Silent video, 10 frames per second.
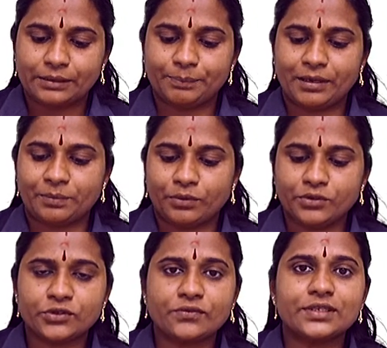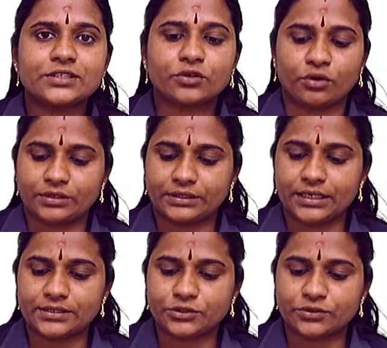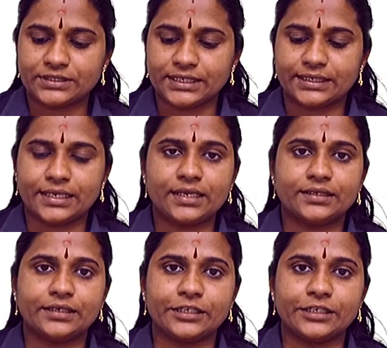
The purpose of this court is to settle the